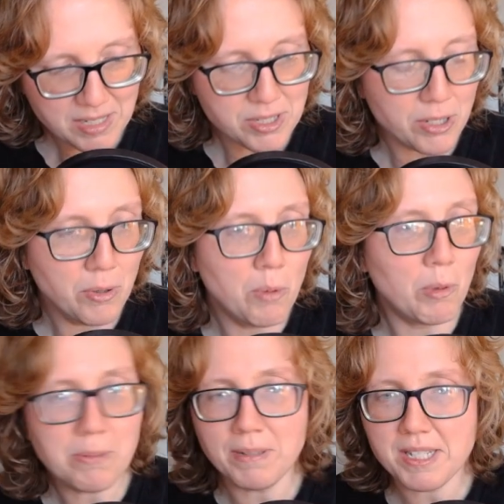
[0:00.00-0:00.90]
So
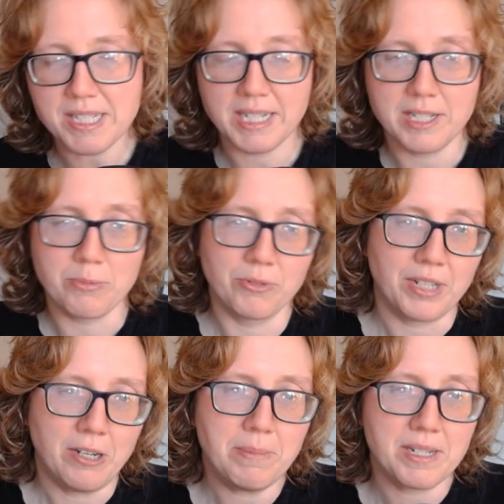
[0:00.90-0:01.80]
1 plus 9 is ruled
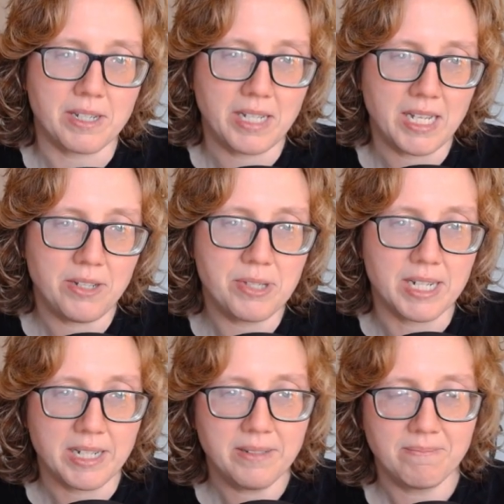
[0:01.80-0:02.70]
out because I can't use
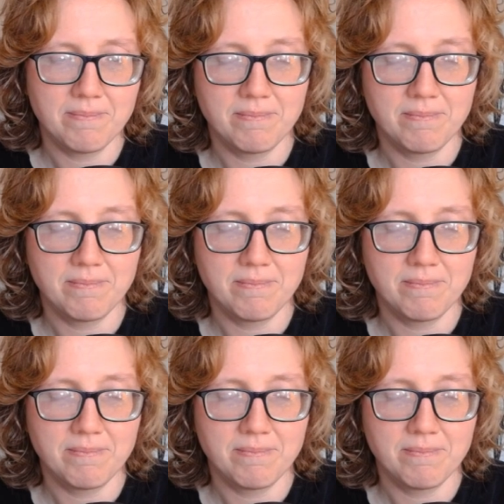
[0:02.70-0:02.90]
9.